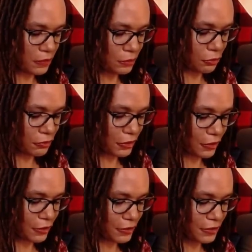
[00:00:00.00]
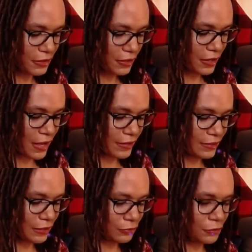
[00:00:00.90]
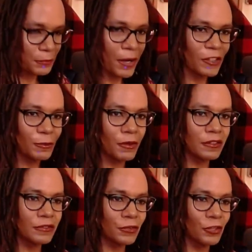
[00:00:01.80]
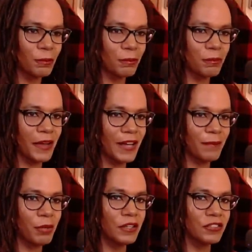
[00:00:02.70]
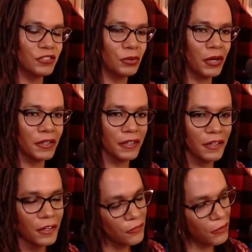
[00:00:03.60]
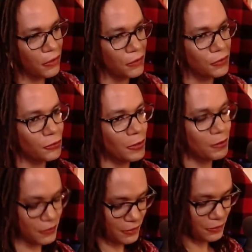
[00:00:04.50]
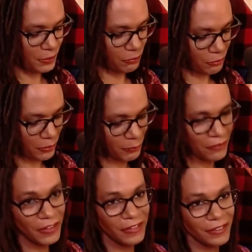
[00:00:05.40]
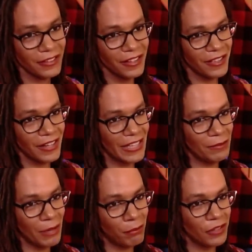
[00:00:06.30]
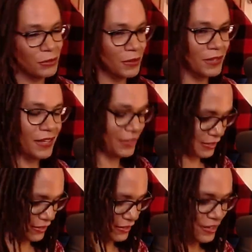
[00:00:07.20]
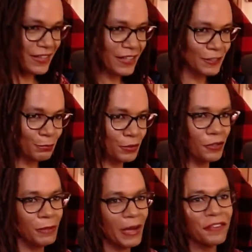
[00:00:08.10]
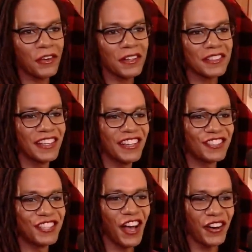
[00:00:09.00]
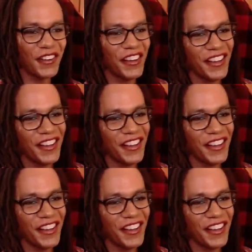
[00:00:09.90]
than you already are, I take full responsibility for by not punishing you harder for all those sweeps you keep throwing in my face that I keep not punishing with a 9K. That's purely my fault. So,